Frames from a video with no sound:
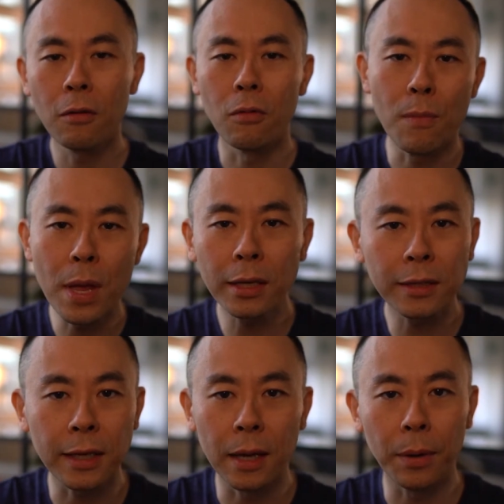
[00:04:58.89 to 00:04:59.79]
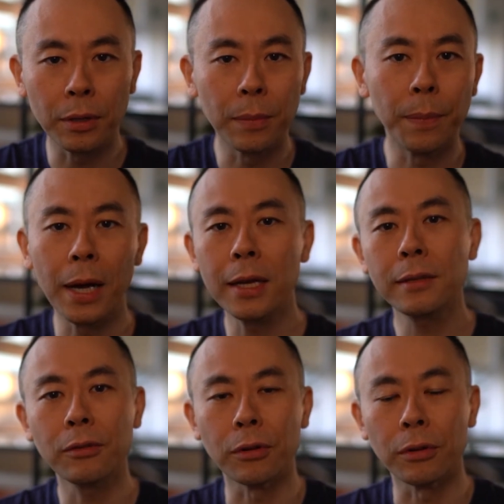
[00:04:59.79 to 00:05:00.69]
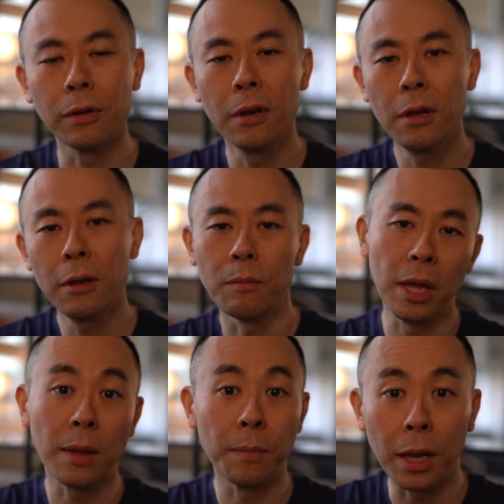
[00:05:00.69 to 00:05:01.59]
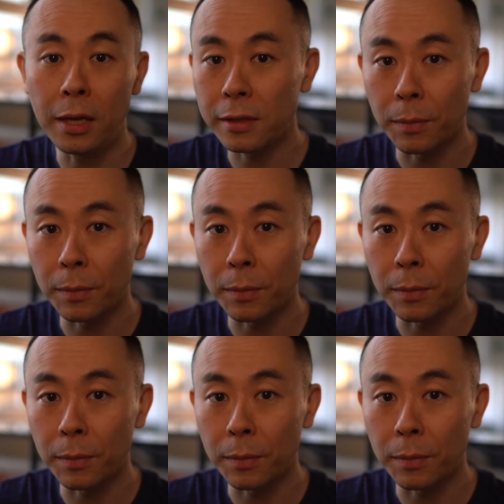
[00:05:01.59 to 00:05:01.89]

reminiscing about the past, or making plans